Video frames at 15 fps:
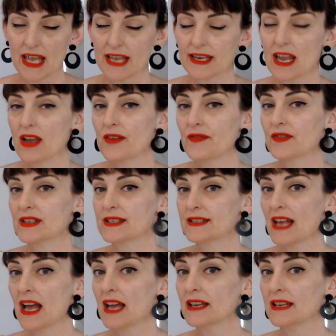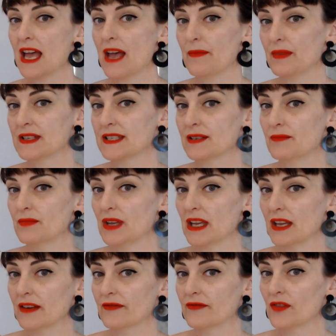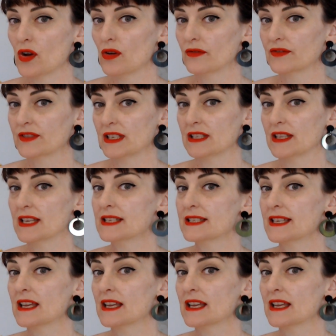Now, if the Sun happens to be involved in this,